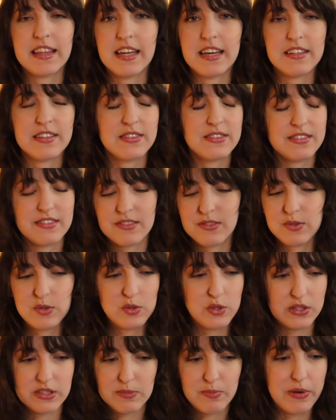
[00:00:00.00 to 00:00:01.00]
That's
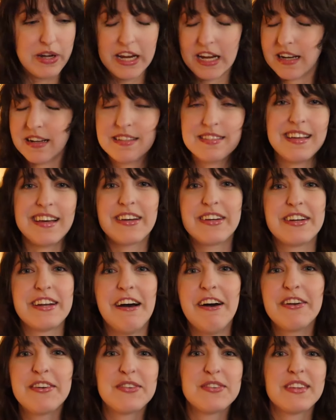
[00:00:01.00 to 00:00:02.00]
just bananas. I could
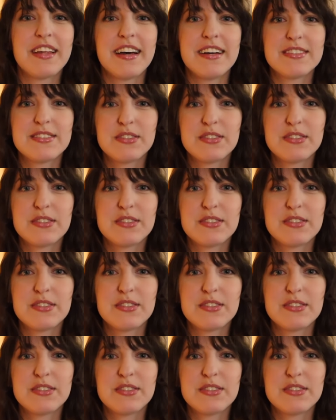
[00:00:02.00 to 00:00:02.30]
not do that.